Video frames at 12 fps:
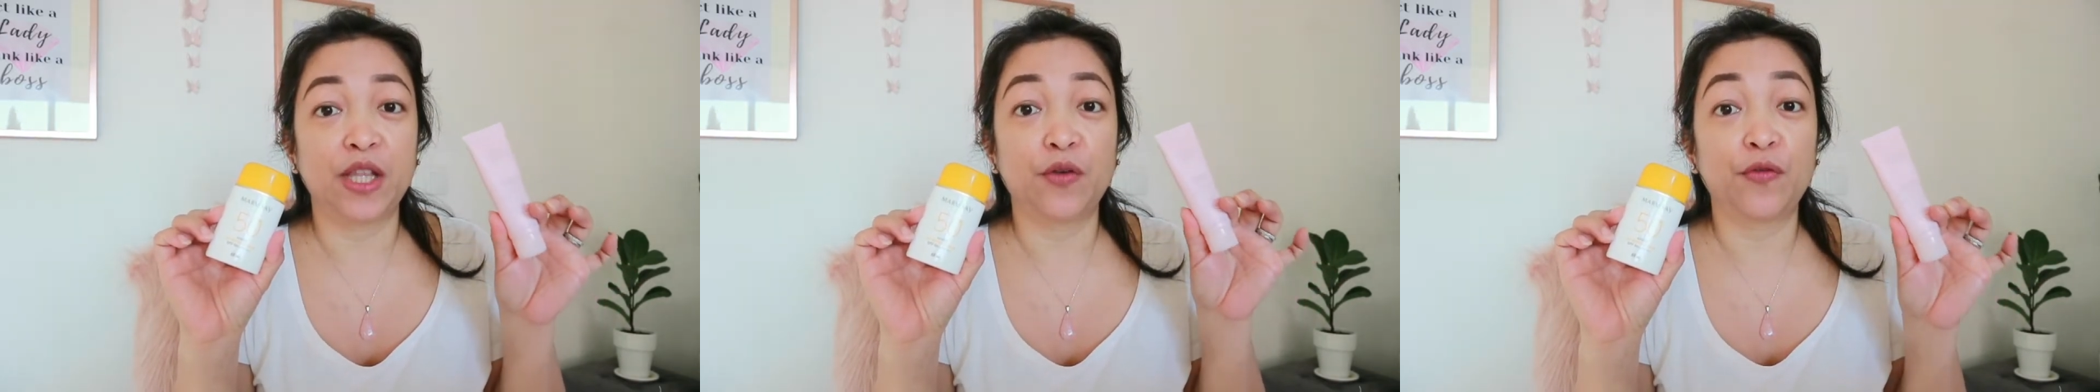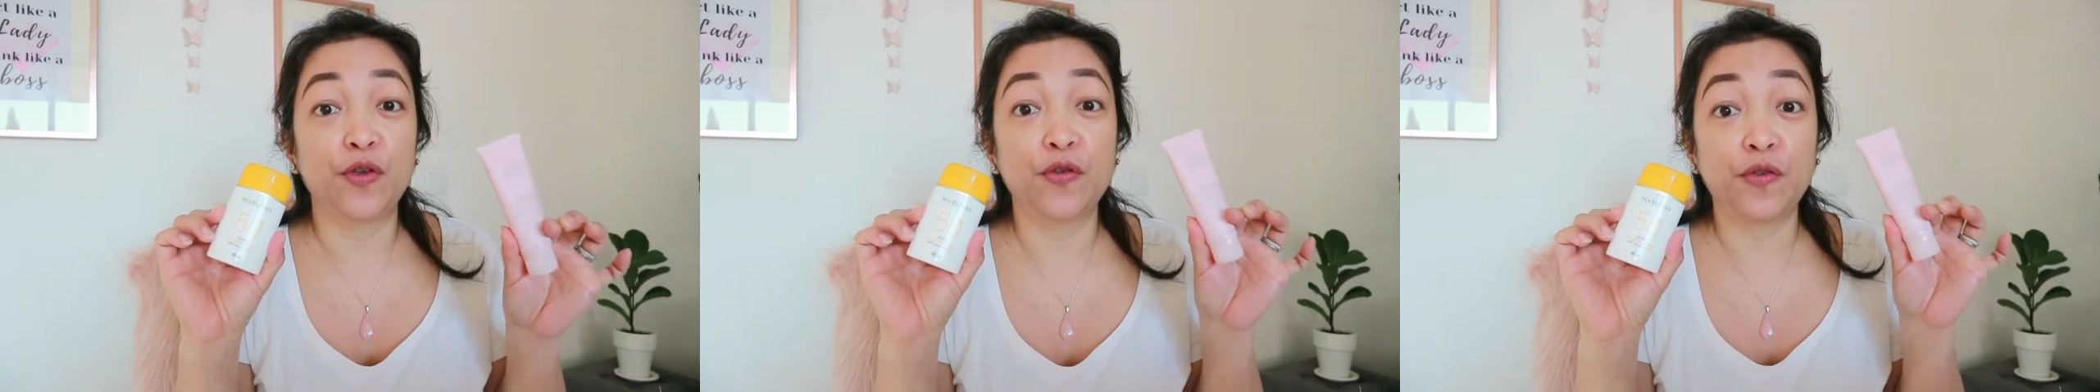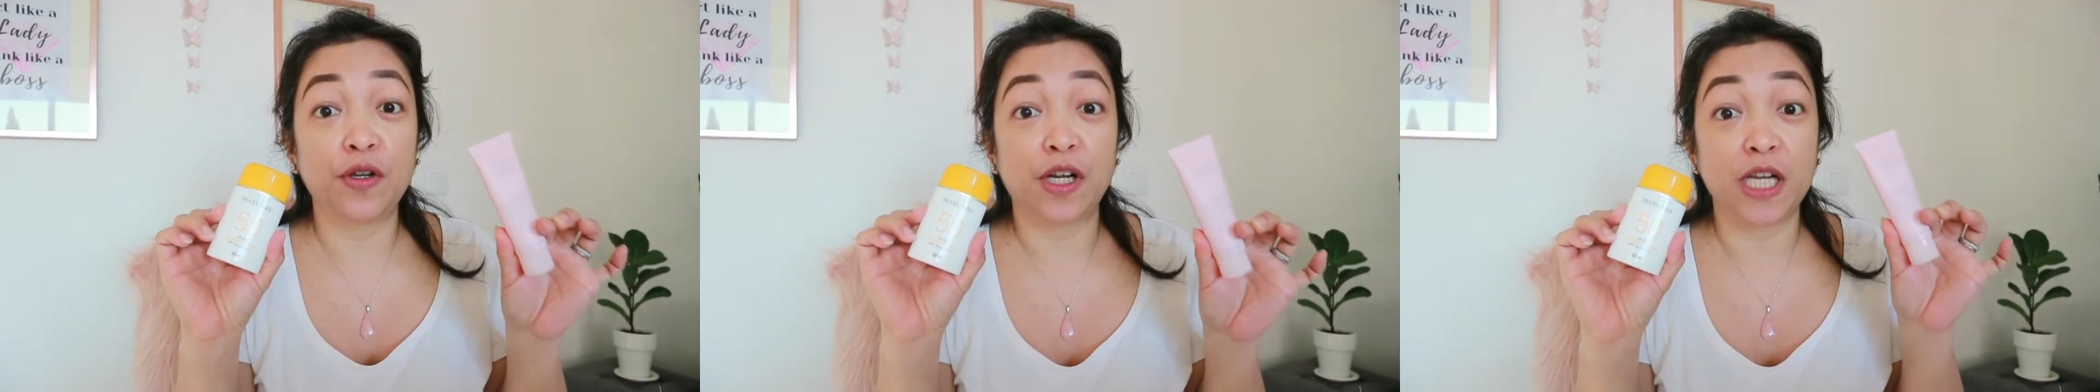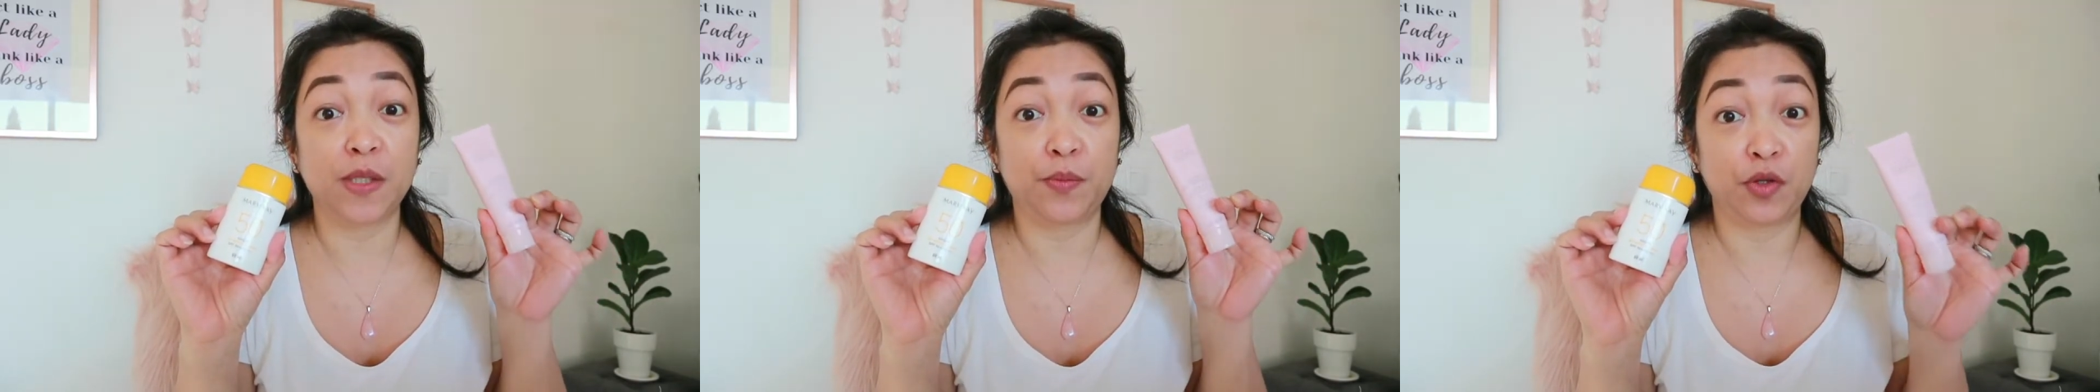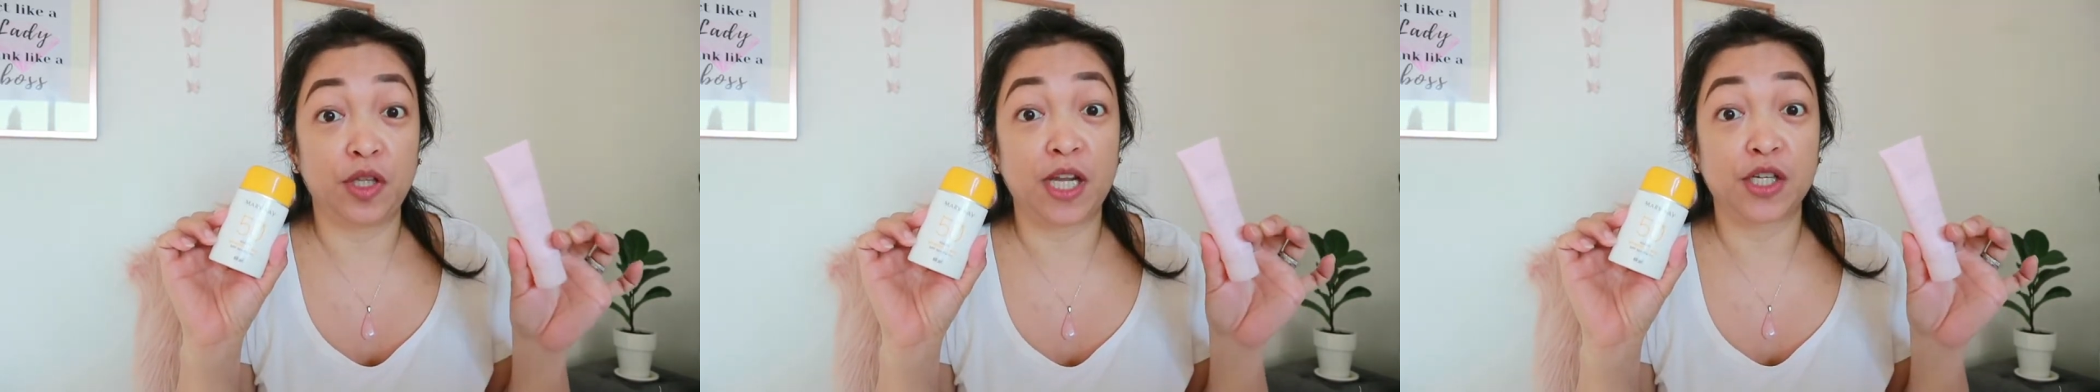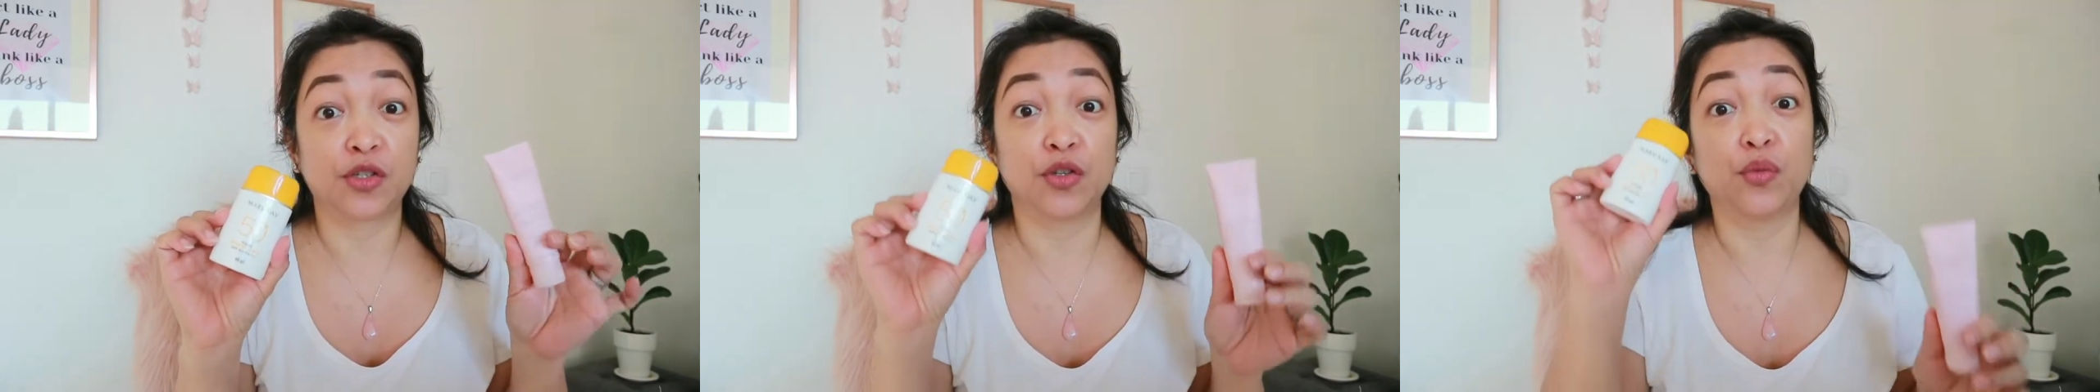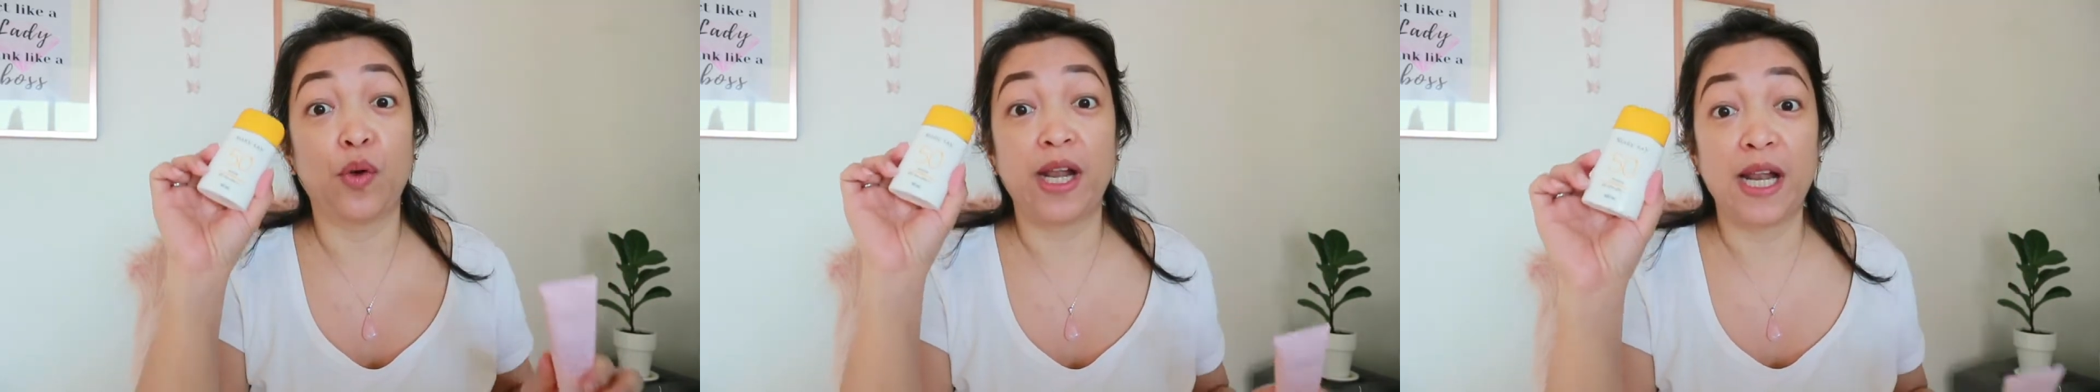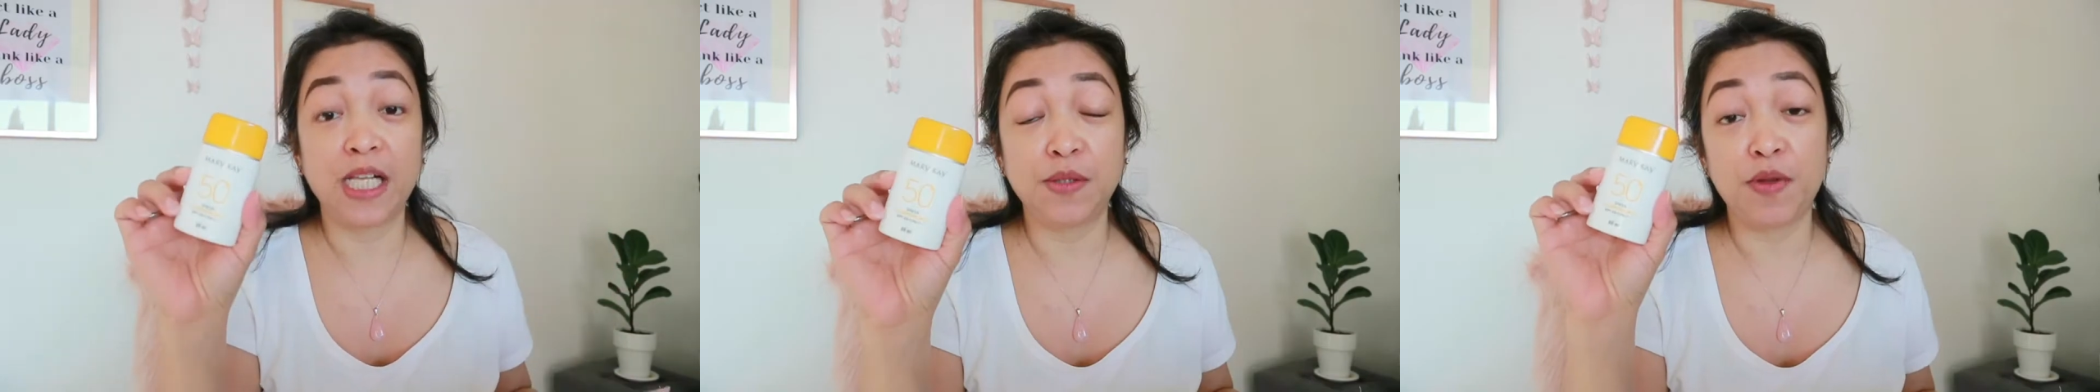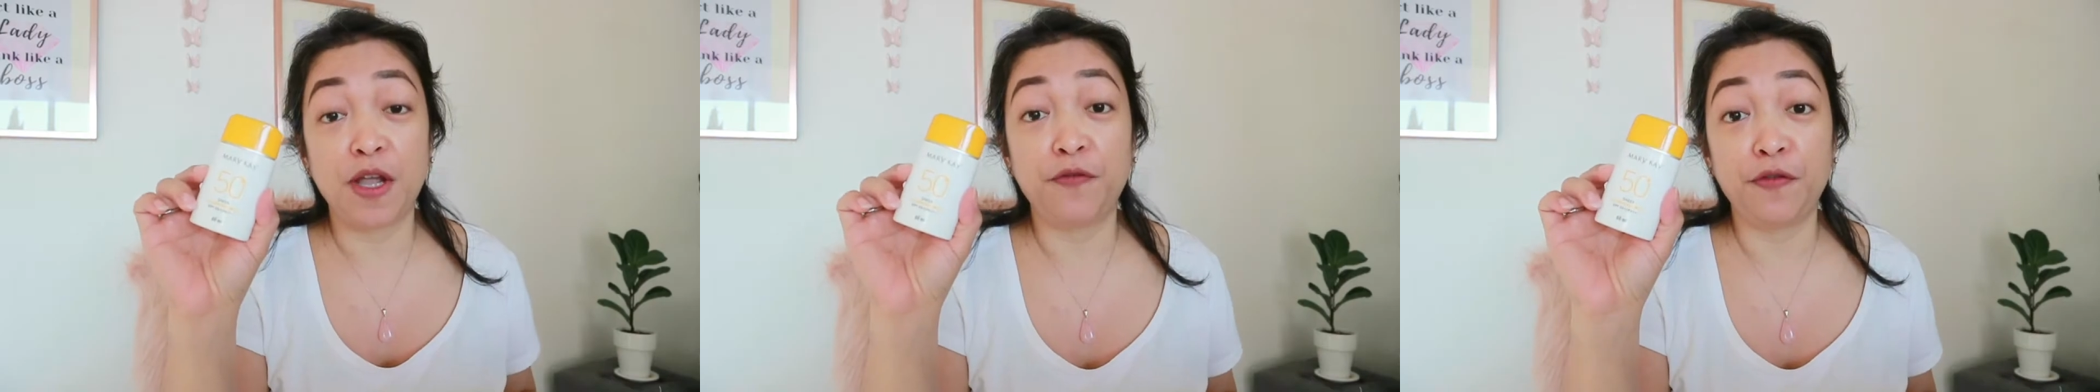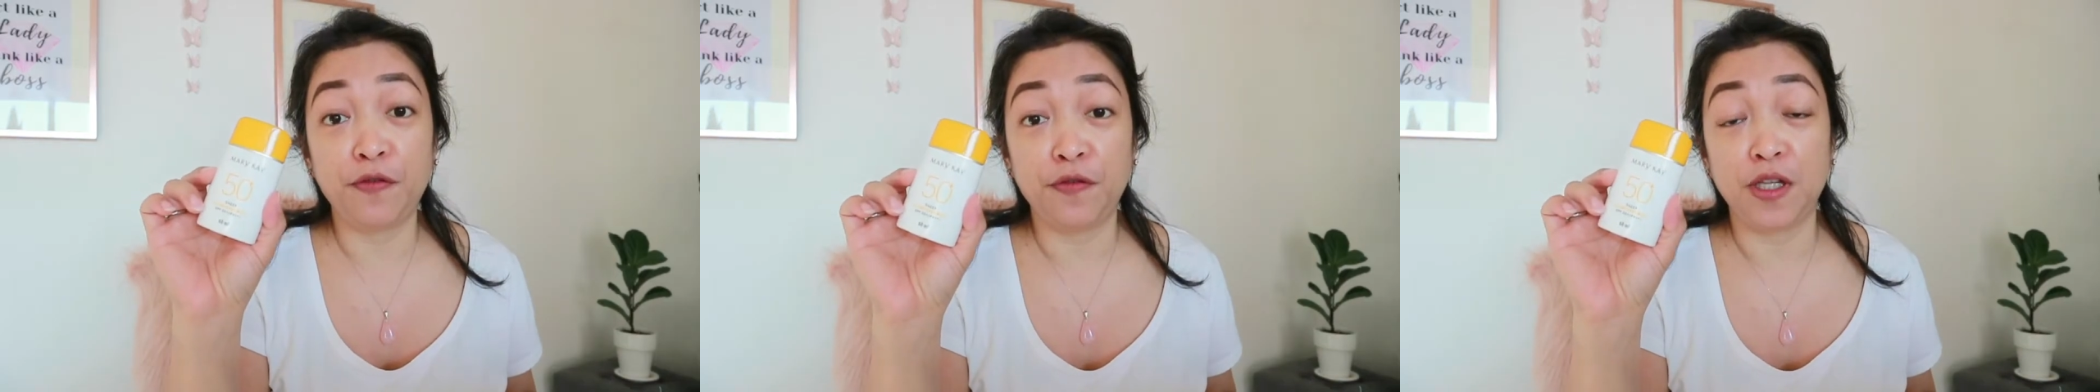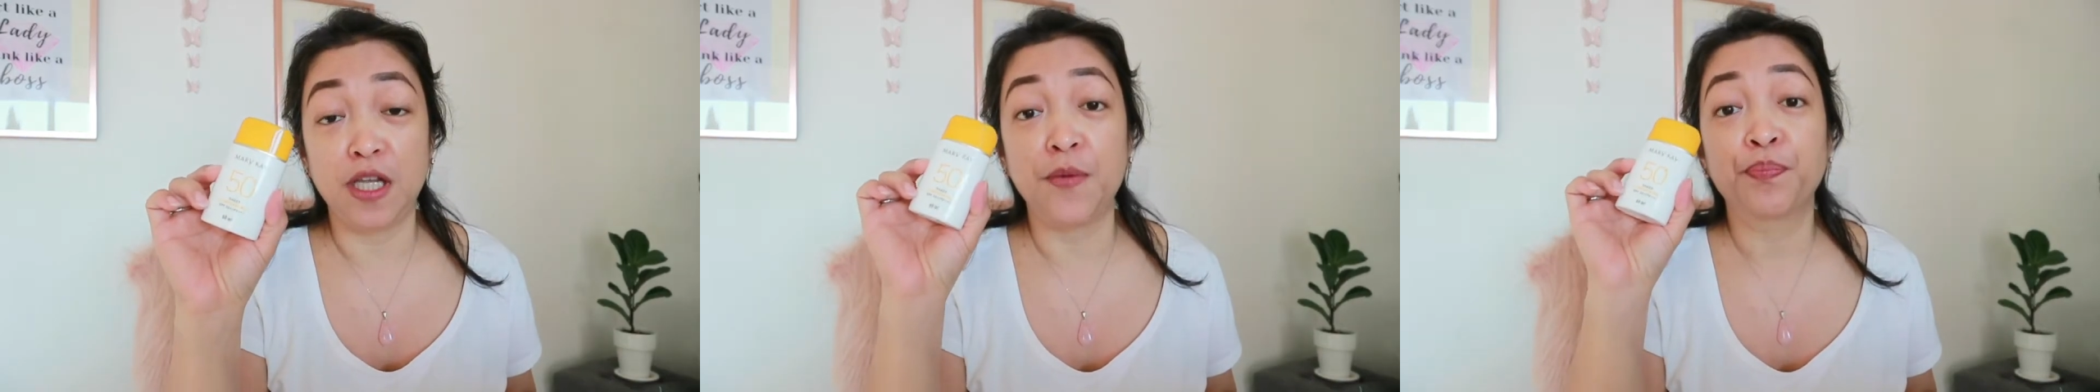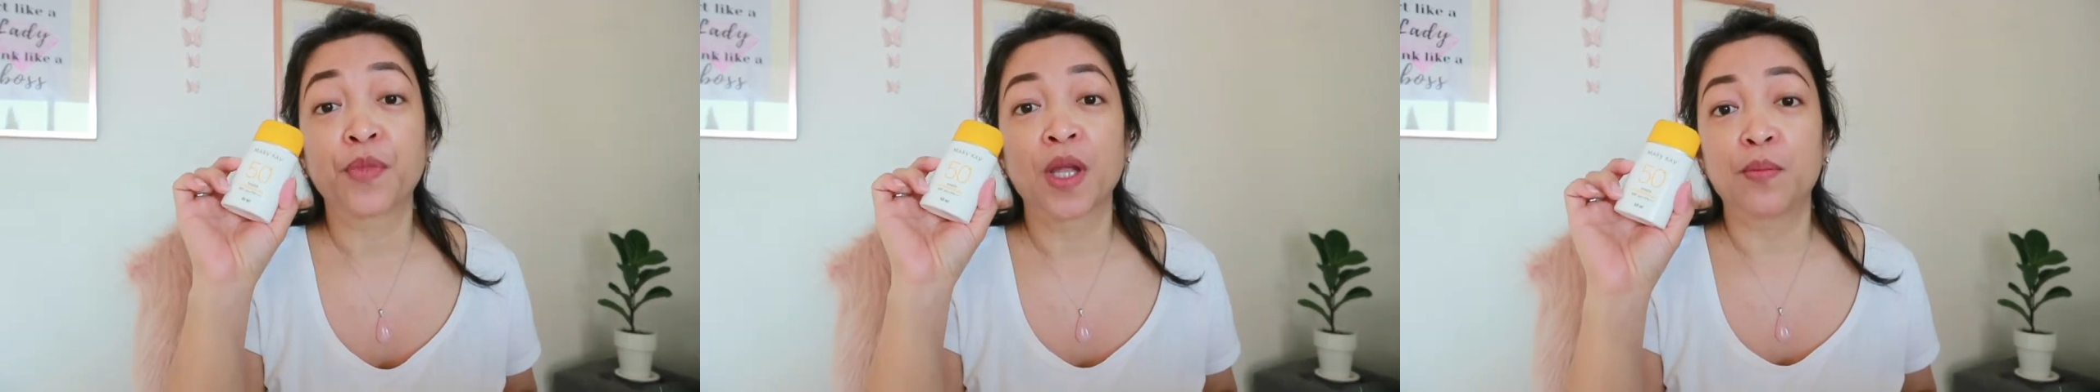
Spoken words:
of UV rays protection while SPF 50